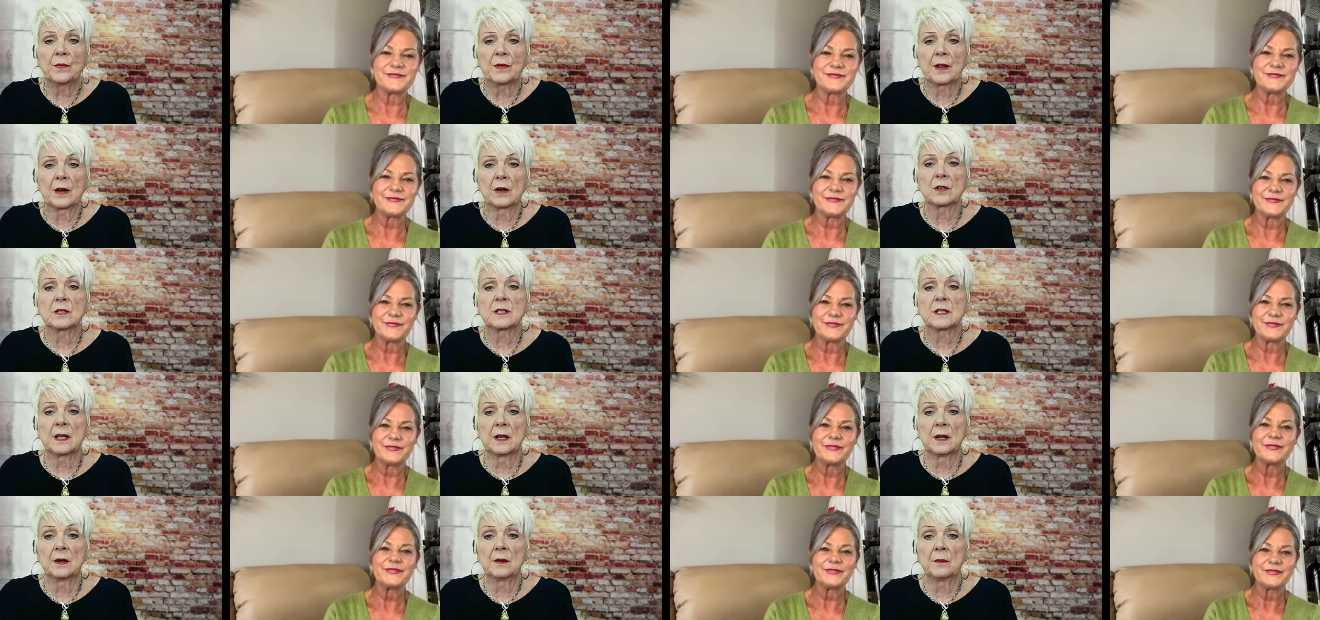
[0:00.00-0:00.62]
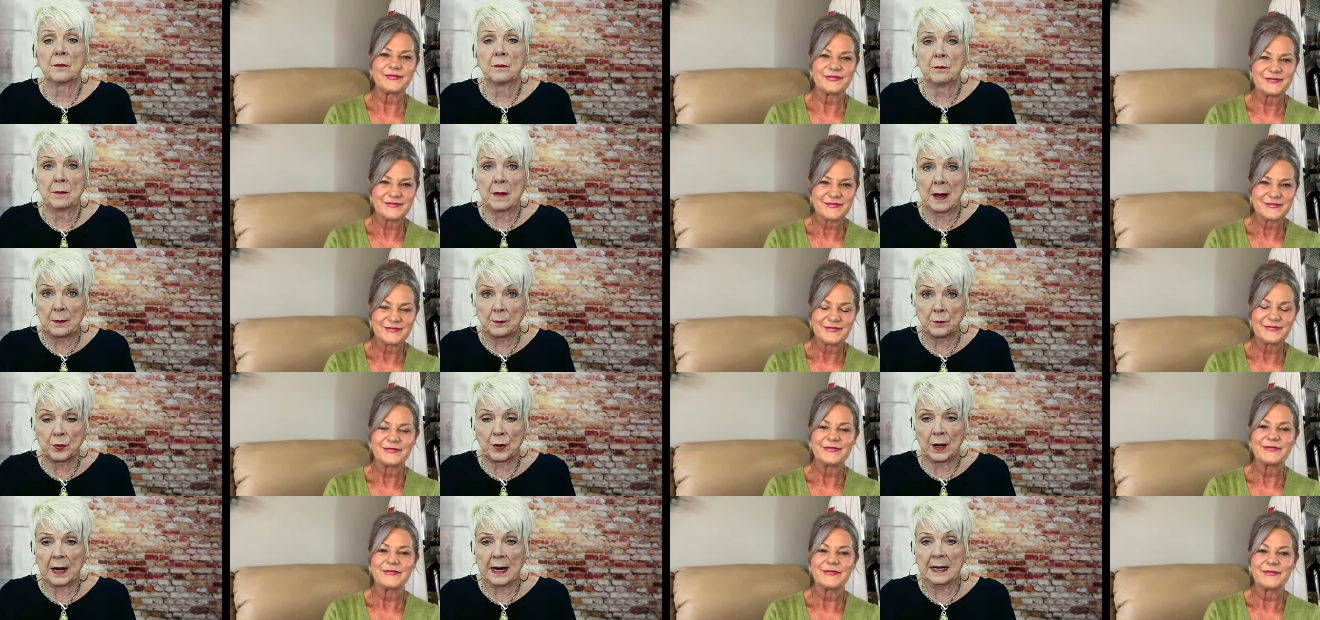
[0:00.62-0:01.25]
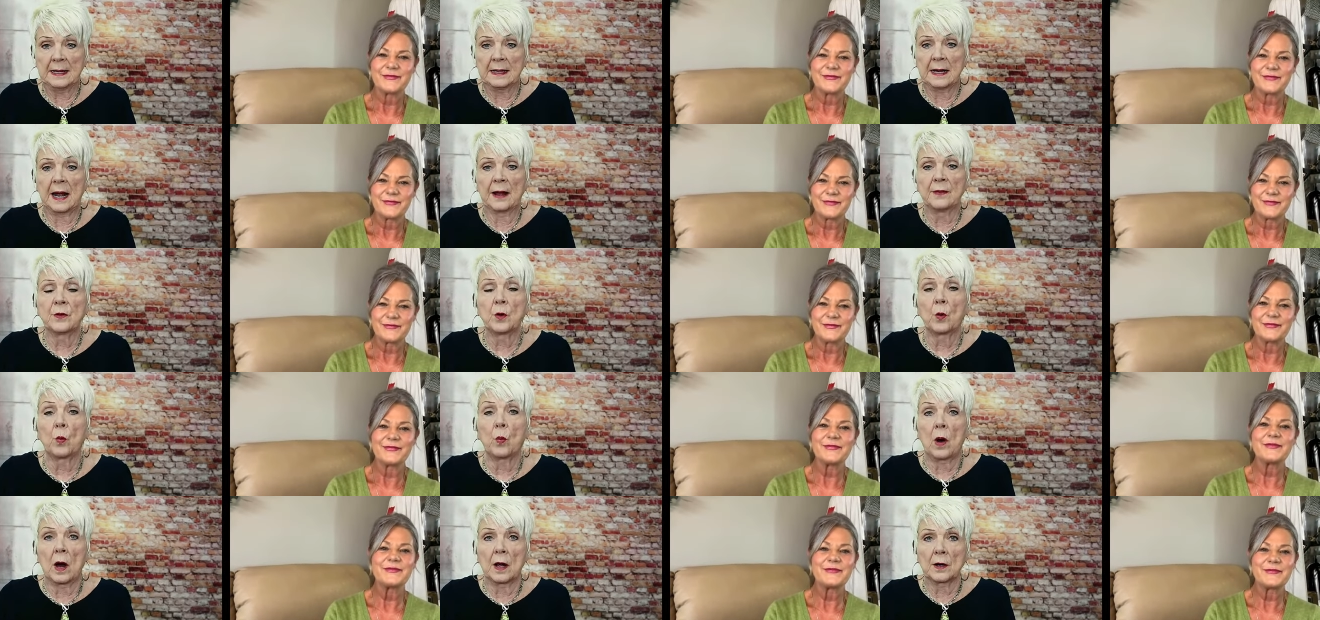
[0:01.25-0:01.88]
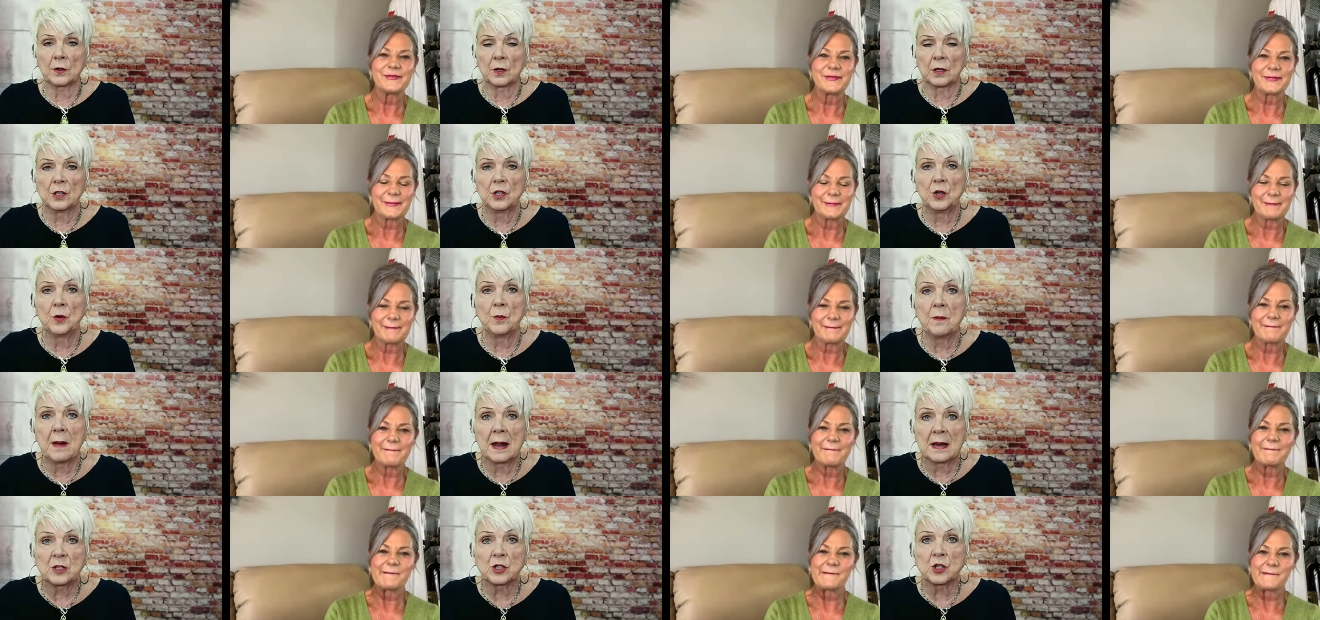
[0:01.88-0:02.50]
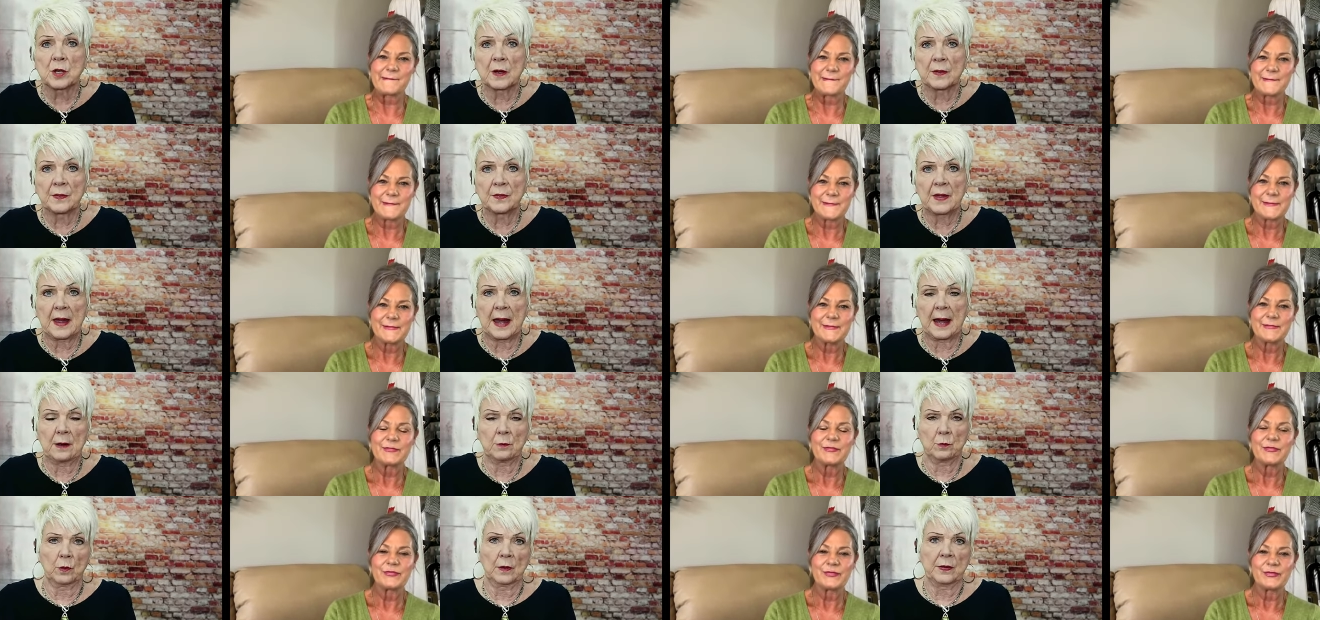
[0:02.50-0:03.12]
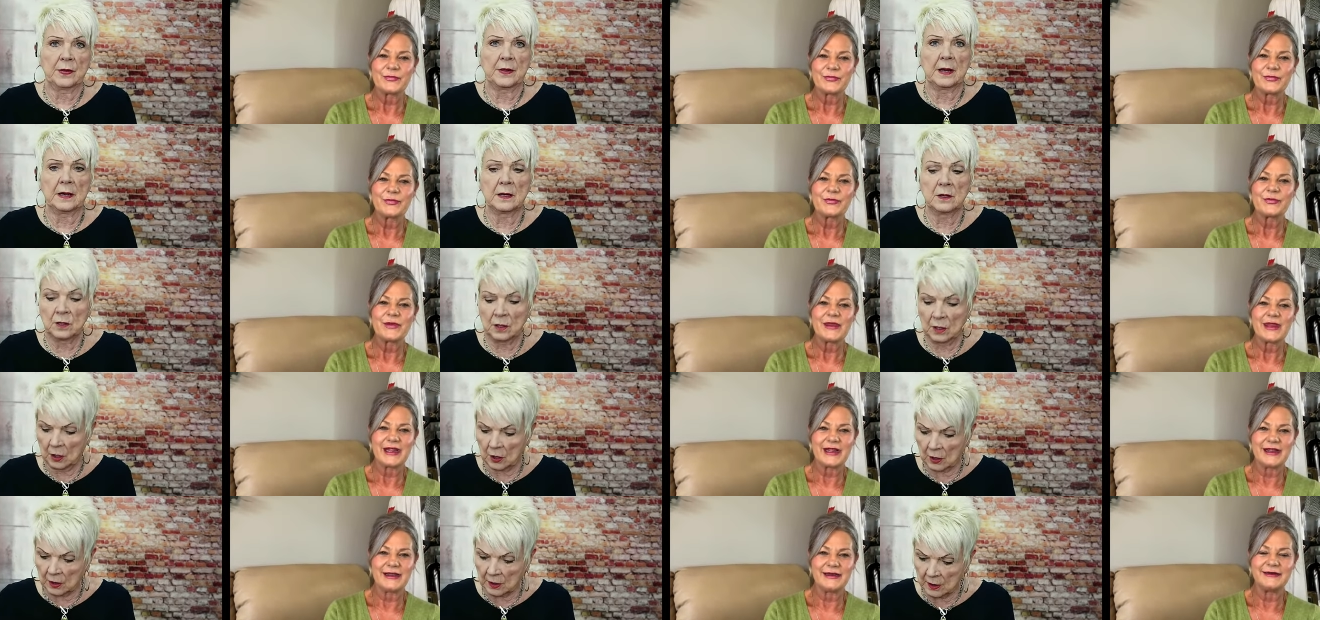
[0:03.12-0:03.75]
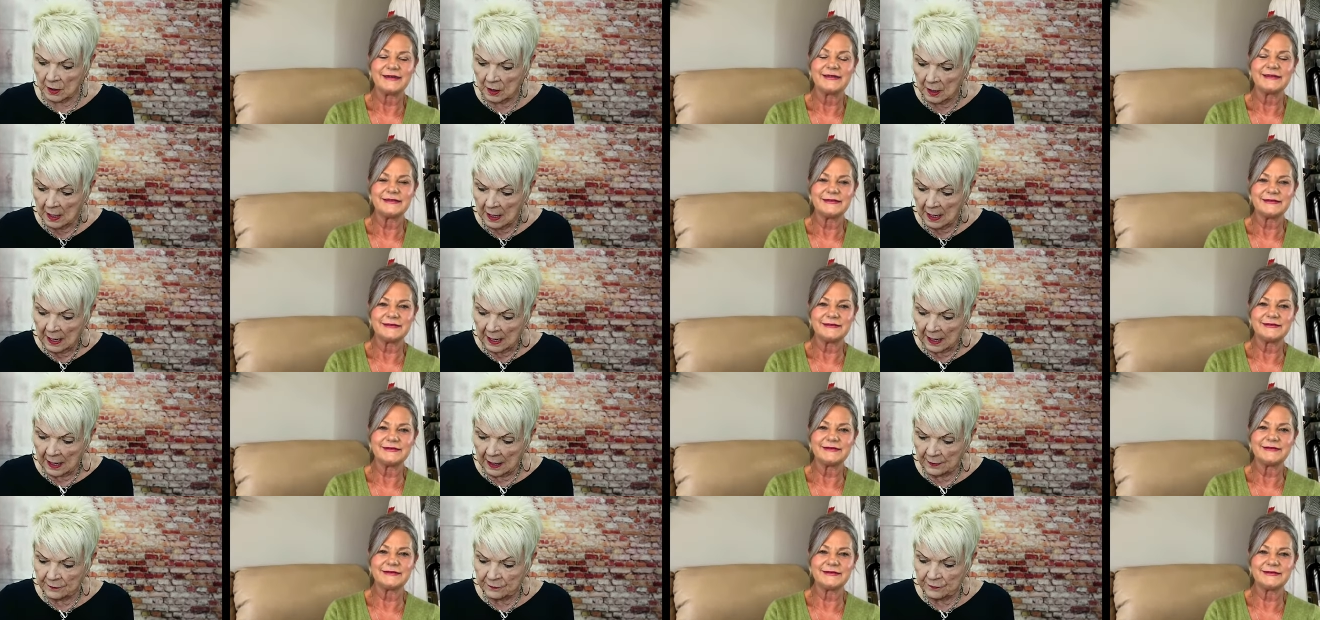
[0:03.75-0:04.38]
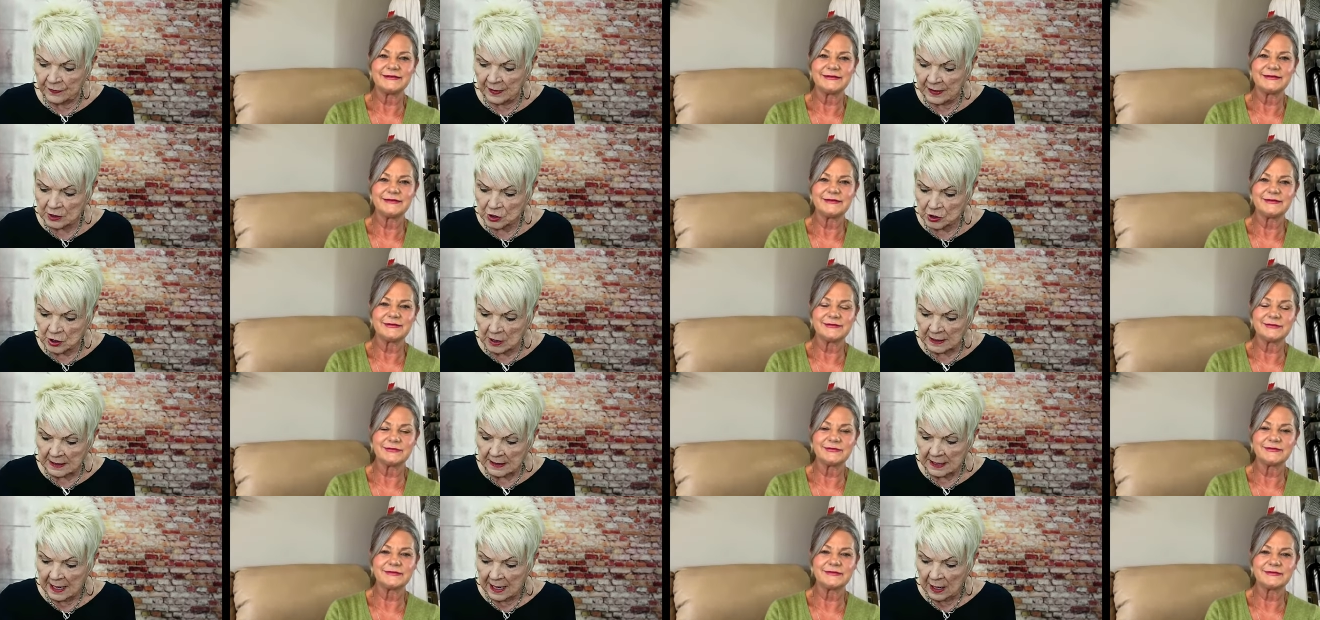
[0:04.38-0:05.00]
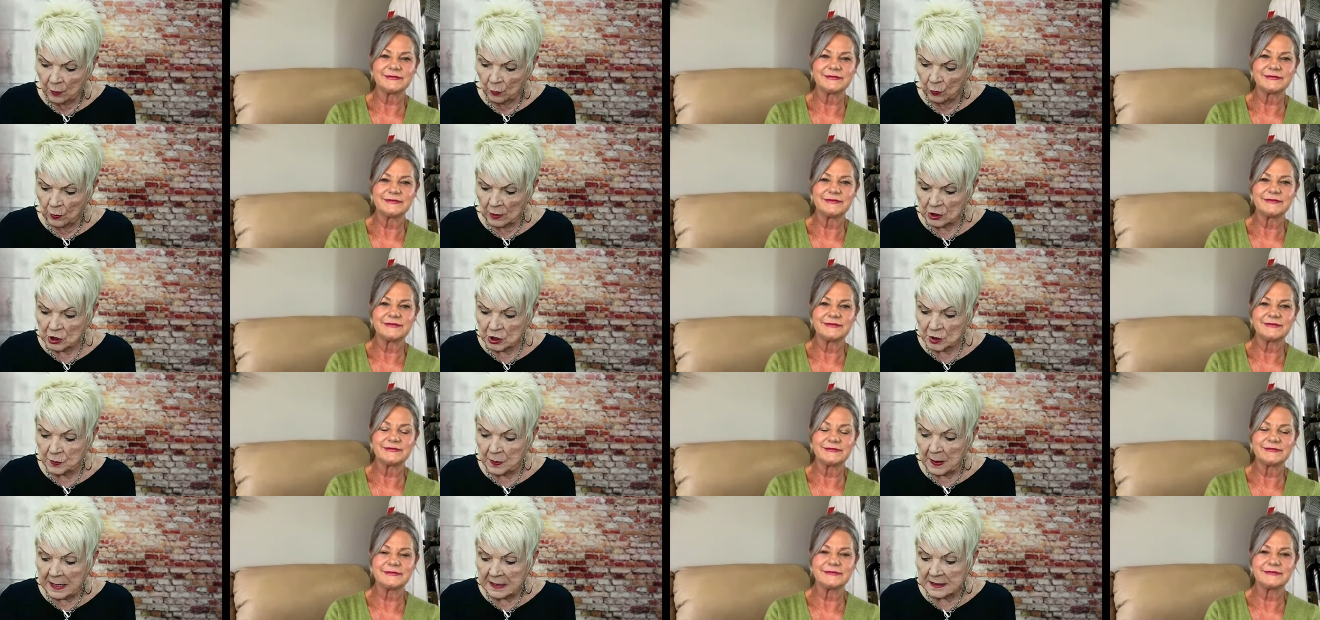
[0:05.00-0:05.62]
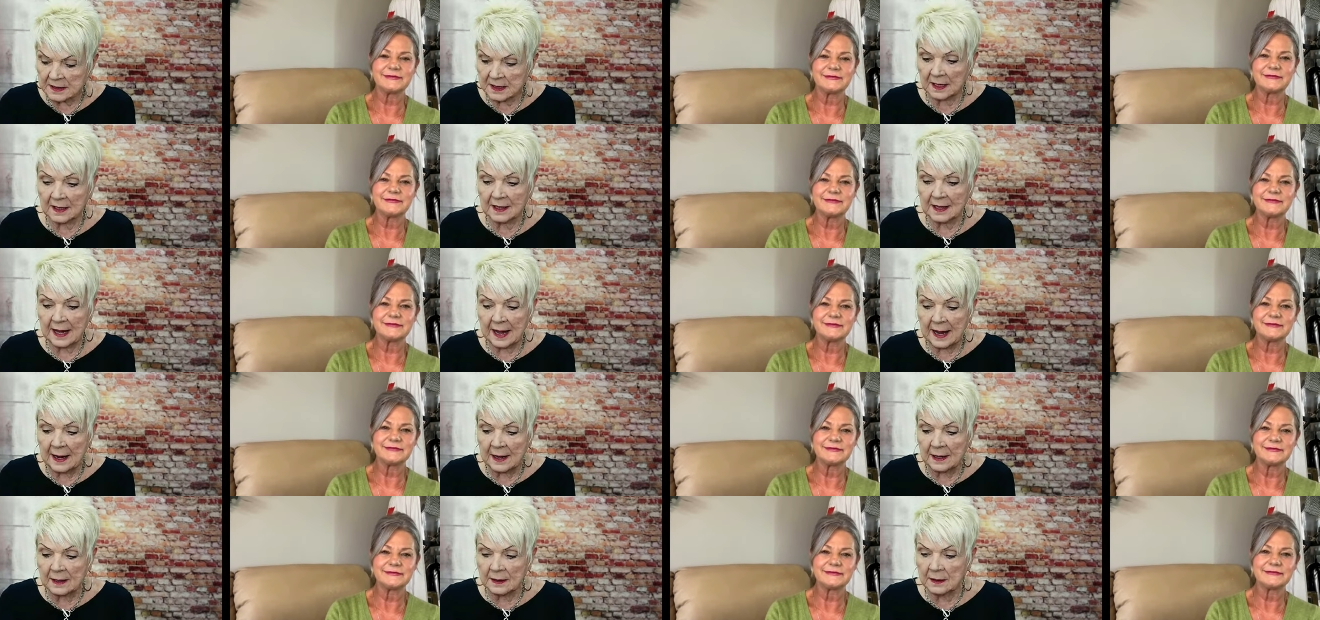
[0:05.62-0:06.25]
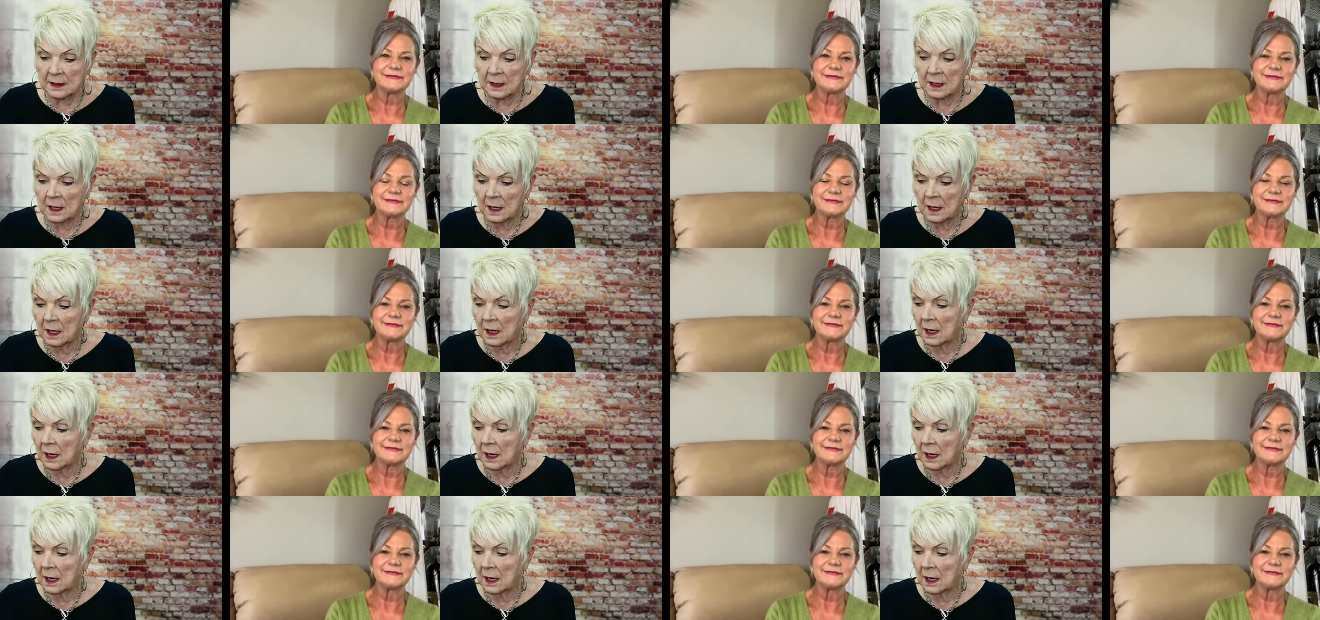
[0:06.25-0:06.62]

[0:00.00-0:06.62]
Speaker 1: there's a membrane and the water and you mentioned that within your uh, vision which speaks again